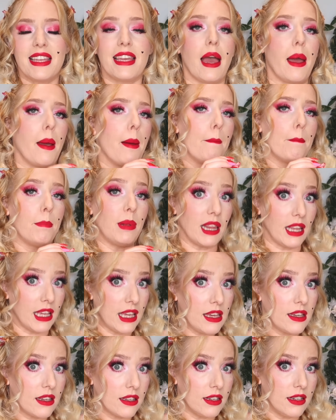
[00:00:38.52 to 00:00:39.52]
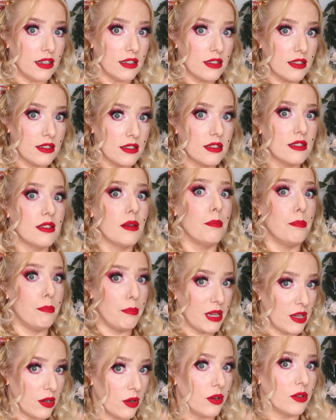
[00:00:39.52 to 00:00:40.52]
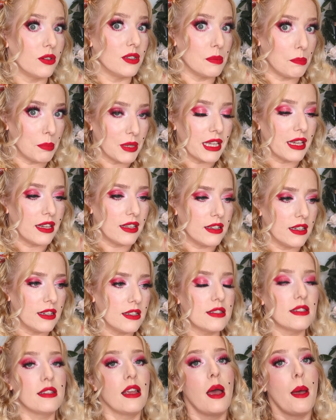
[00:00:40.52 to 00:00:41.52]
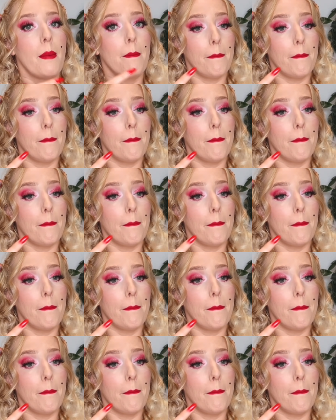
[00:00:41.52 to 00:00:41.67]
yeah, bleakness beyond bleakness.